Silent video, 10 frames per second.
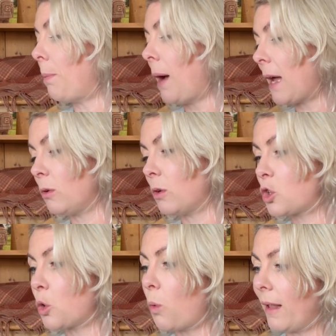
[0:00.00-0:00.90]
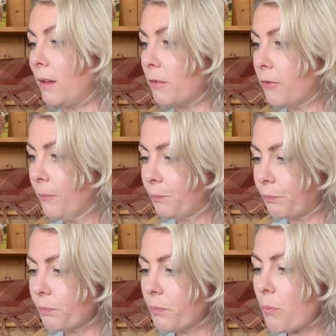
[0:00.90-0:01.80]
panel 12,
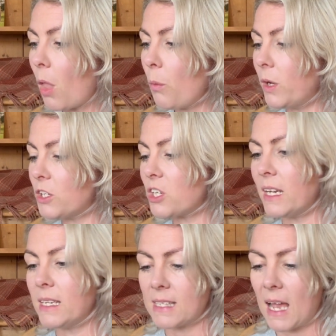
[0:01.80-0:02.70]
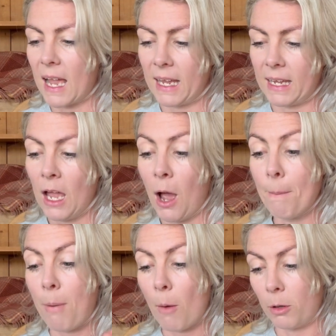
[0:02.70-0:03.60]
which is a
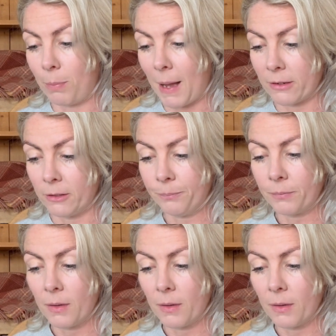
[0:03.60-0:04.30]
bobble panel,